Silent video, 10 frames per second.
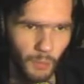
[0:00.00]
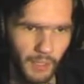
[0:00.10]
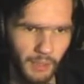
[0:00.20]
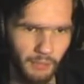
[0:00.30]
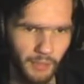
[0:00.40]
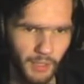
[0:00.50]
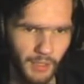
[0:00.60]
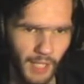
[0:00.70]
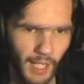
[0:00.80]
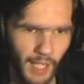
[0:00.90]
we've
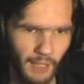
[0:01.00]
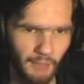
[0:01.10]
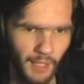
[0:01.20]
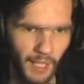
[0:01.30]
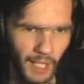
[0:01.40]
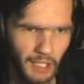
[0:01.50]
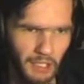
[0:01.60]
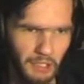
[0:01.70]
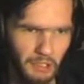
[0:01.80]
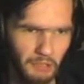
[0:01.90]
got that, I
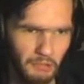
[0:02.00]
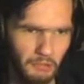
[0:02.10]
guess.